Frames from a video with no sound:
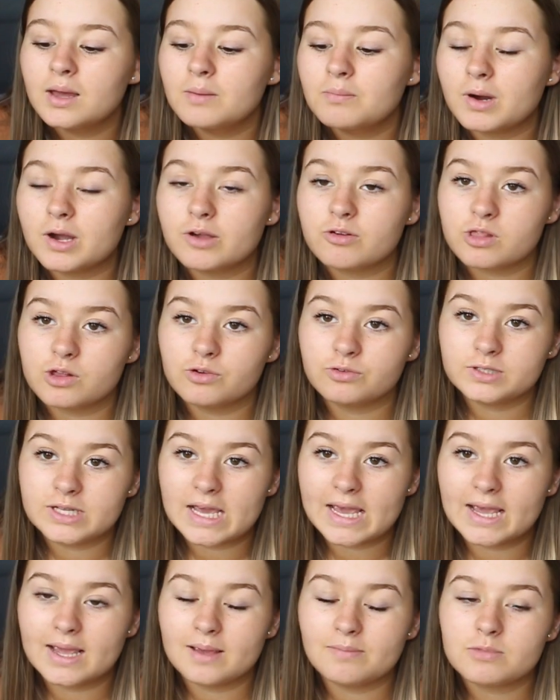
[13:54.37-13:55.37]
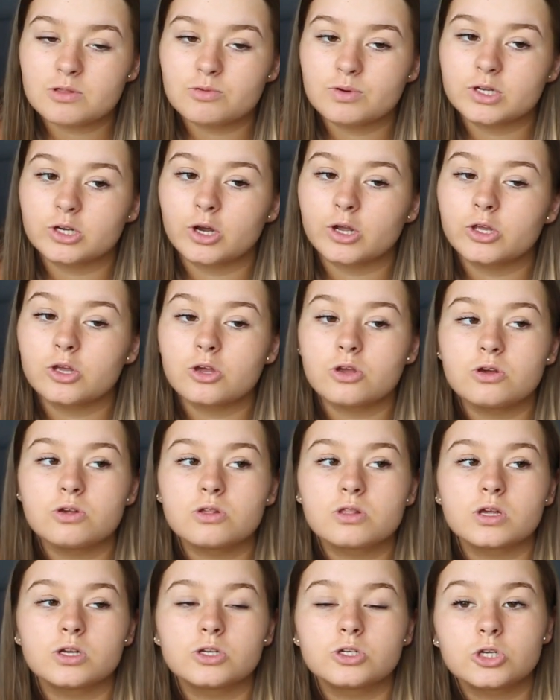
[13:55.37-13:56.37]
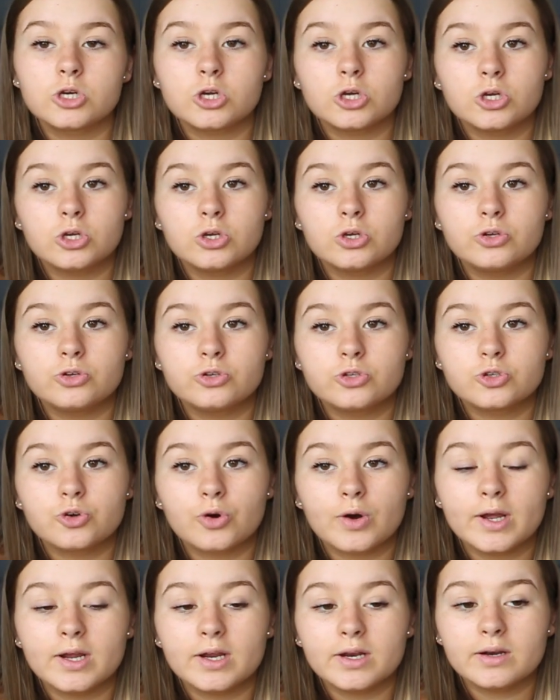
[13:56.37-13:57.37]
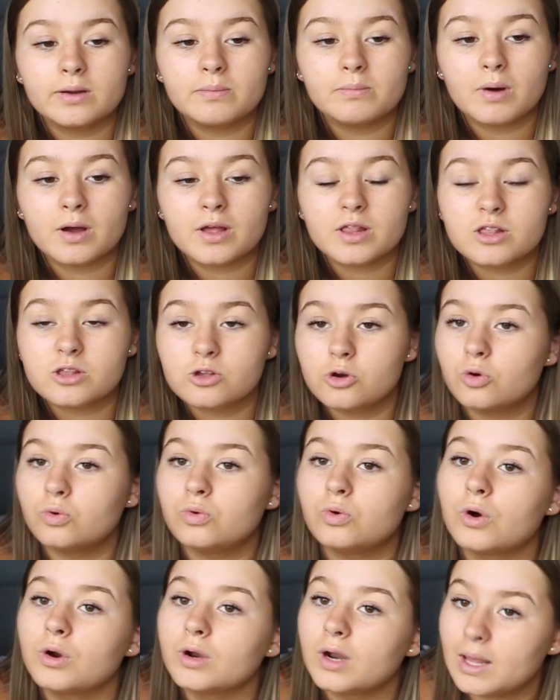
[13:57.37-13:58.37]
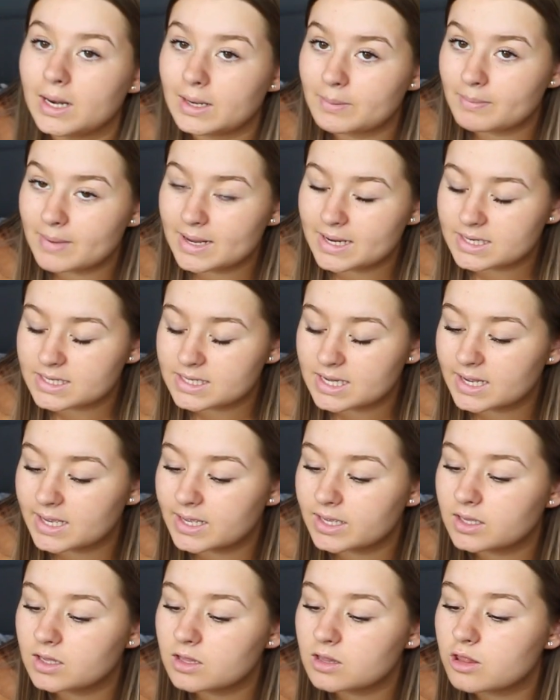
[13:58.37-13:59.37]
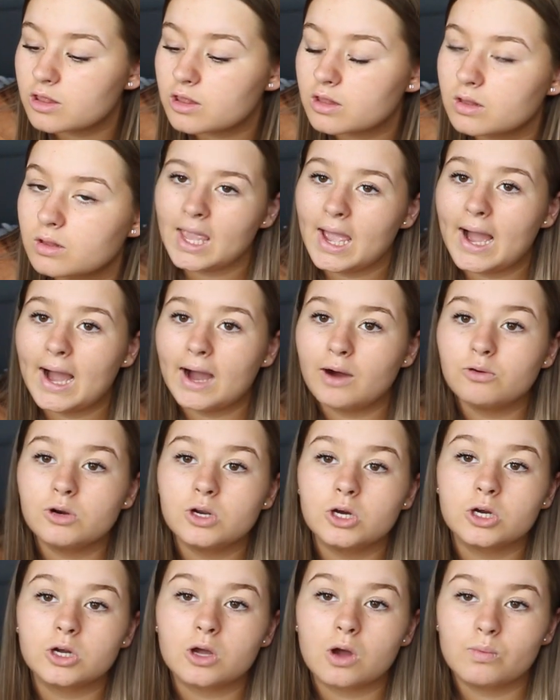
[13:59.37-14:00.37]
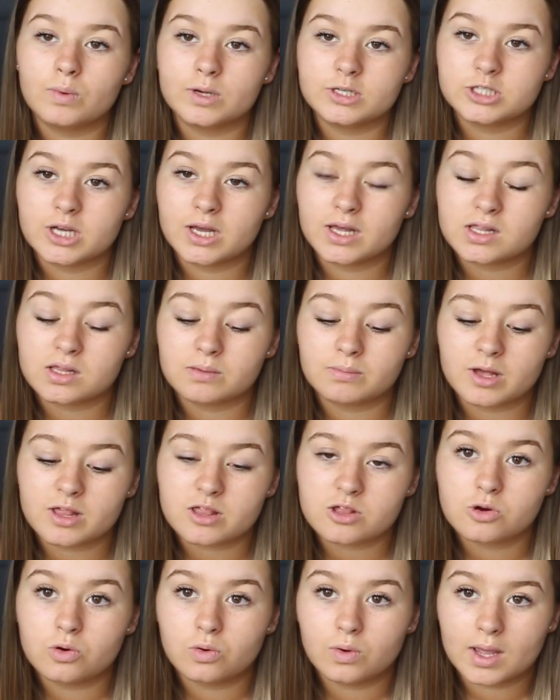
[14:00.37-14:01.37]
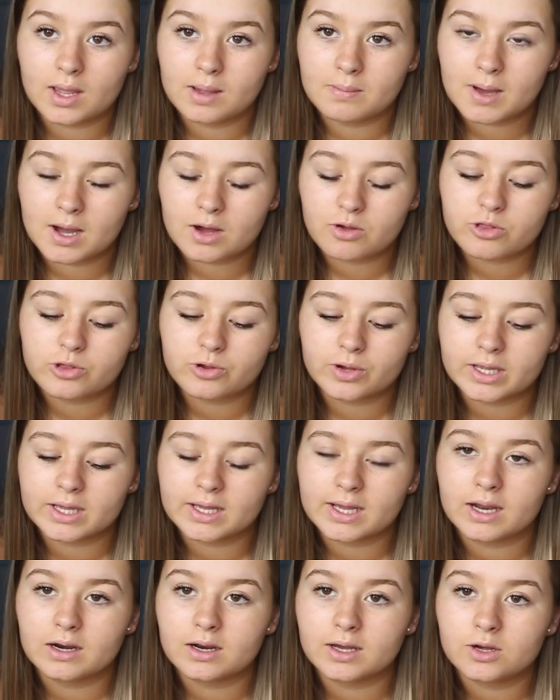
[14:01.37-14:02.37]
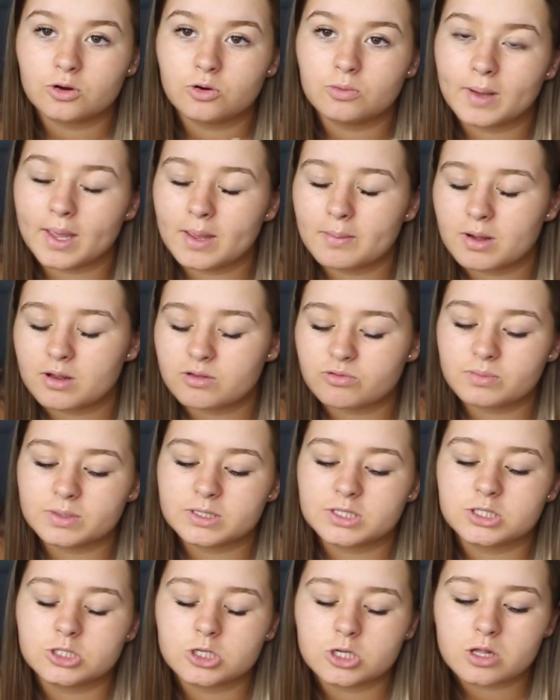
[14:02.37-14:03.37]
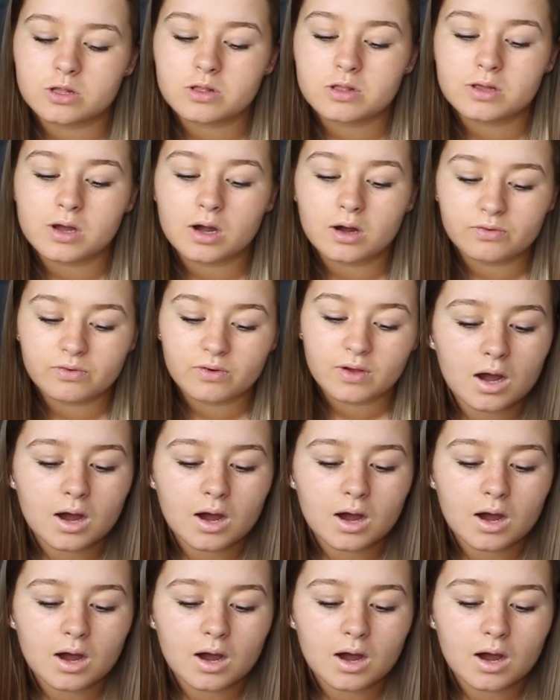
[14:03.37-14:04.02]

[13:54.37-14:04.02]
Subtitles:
Microsoft Teams, which I use to join my school online meetings. Outlook, which is my school emails, so I can get like all my emails from my teachers and stuff.